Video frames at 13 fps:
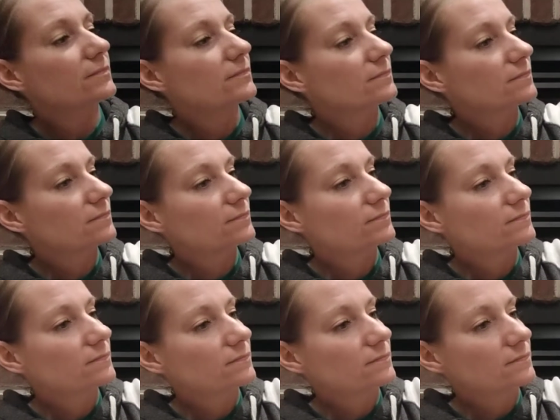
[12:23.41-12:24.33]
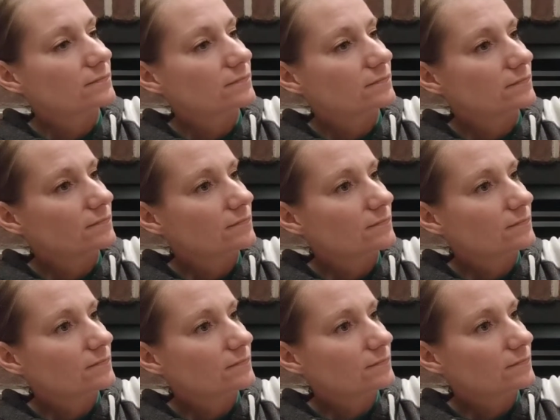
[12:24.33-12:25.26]

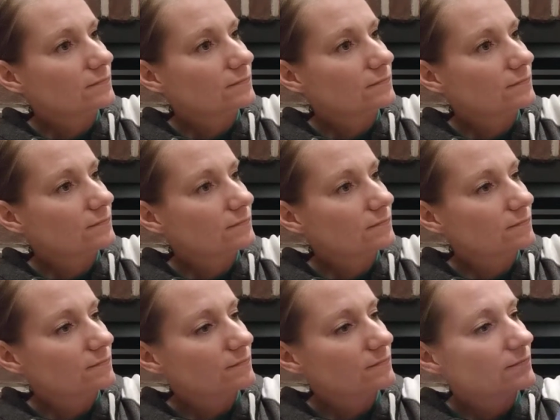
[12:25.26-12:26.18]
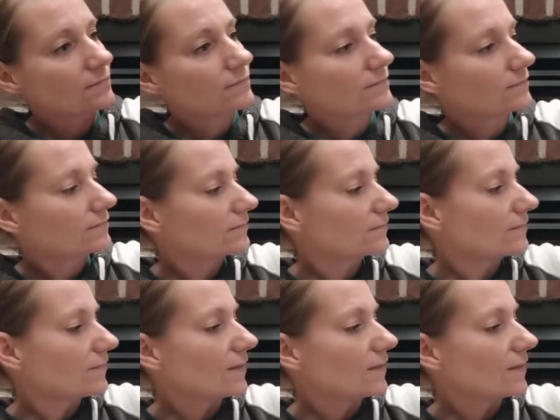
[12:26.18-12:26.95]
[no speech]